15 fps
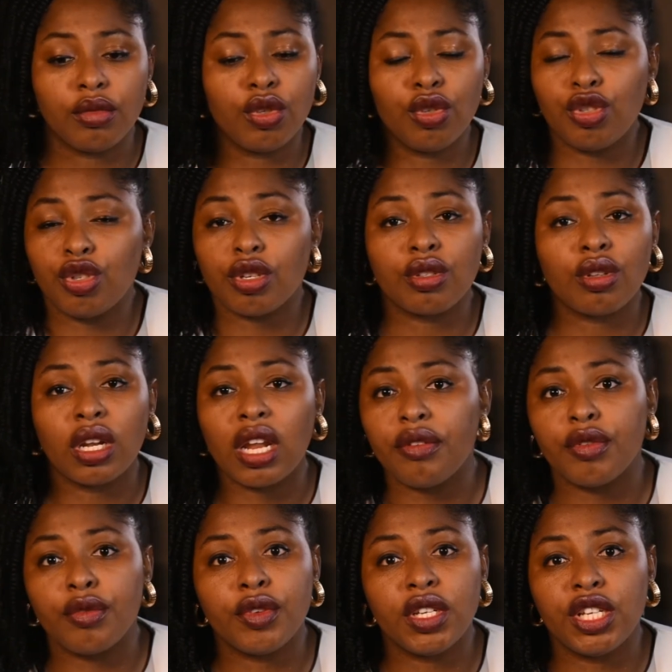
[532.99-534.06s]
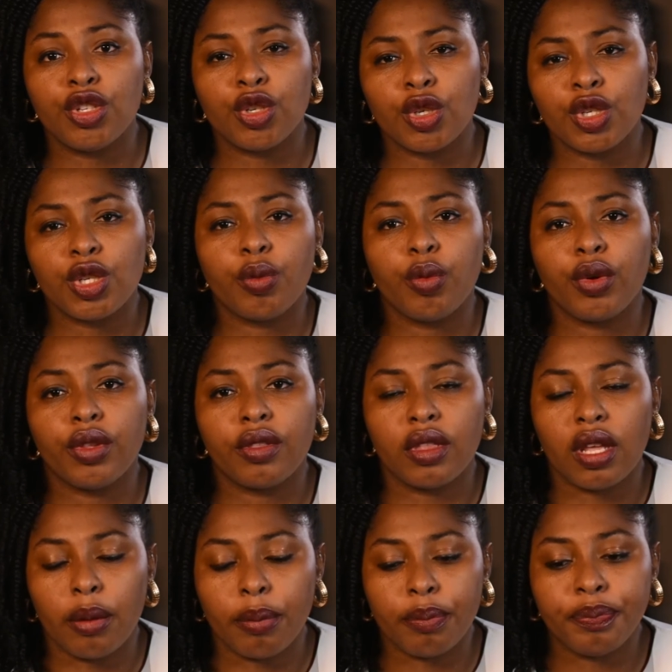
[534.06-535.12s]
you just don't have a relationship with
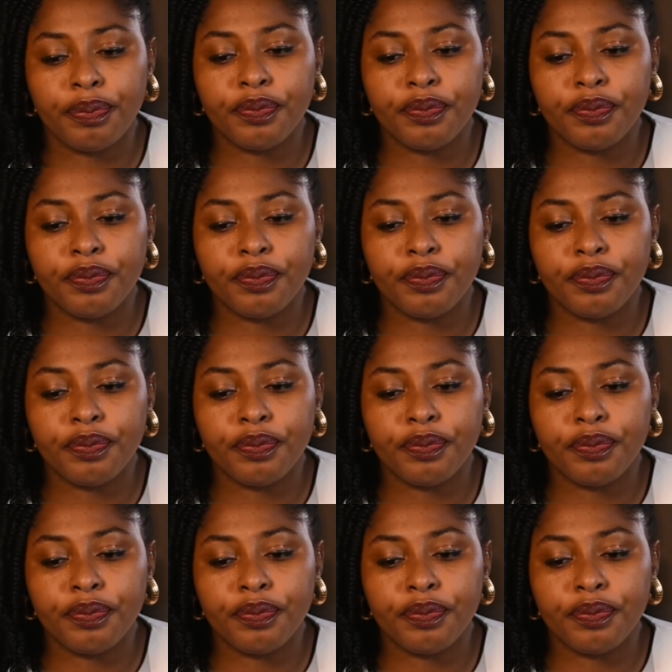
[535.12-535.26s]
them.